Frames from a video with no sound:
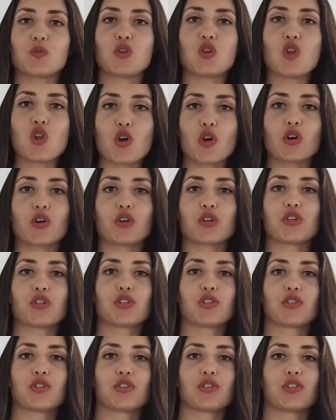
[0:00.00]

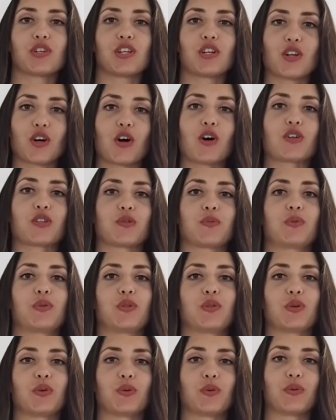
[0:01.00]
nurse in the
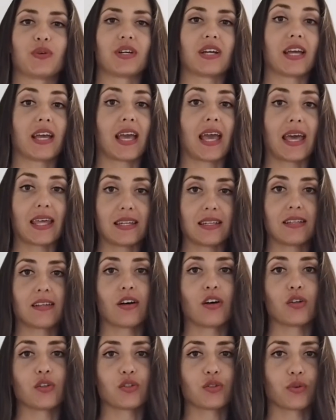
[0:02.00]
hospital and
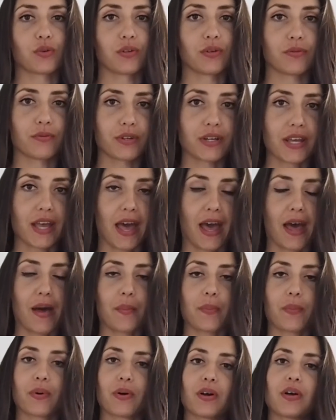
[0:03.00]
also in rehab,
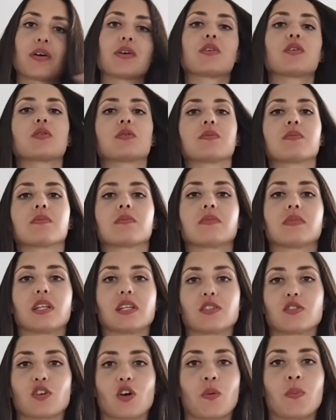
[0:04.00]
they
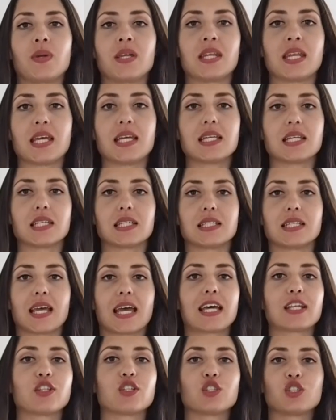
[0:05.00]
saw me naked. They
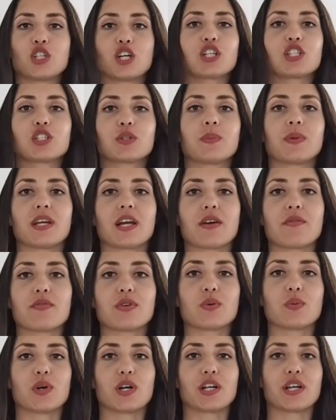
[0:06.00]
had to touch me
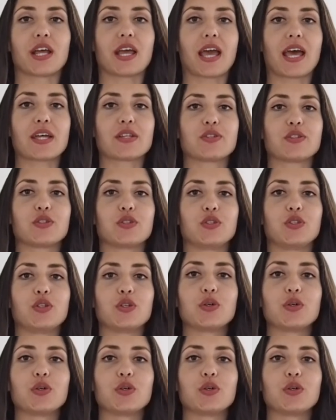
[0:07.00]
everywhere. They had to